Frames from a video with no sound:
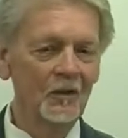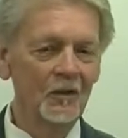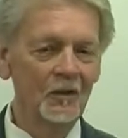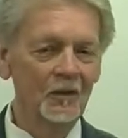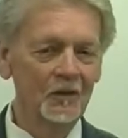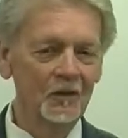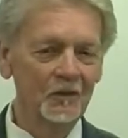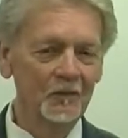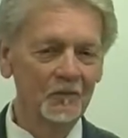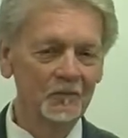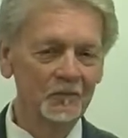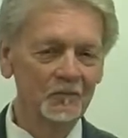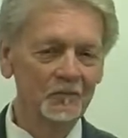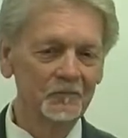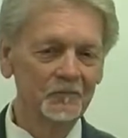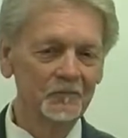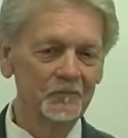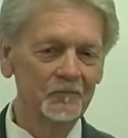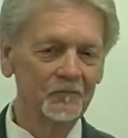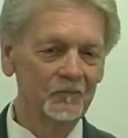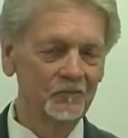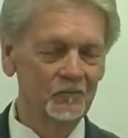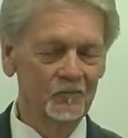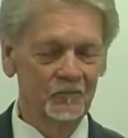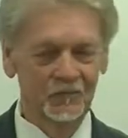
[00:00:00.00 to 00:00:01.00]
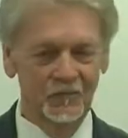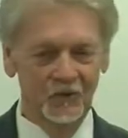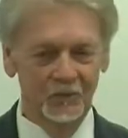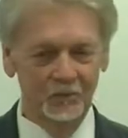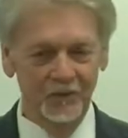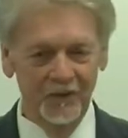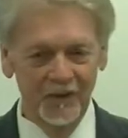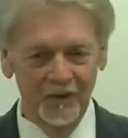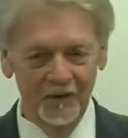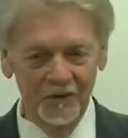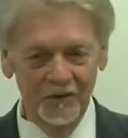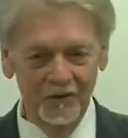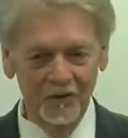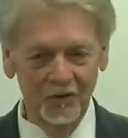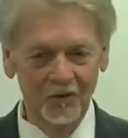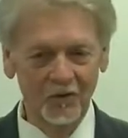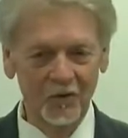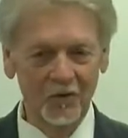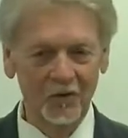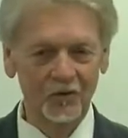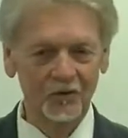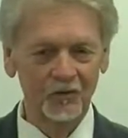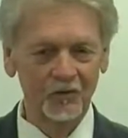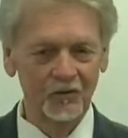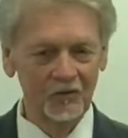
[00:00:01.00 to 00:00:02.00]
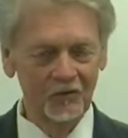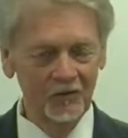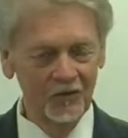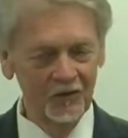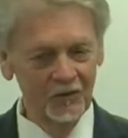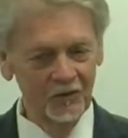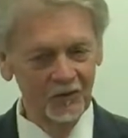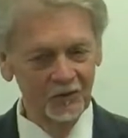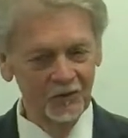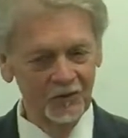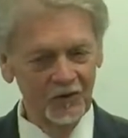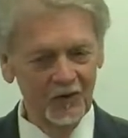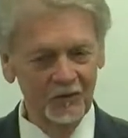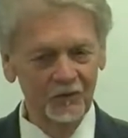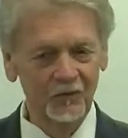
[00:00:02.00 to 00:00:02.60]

um, depending on little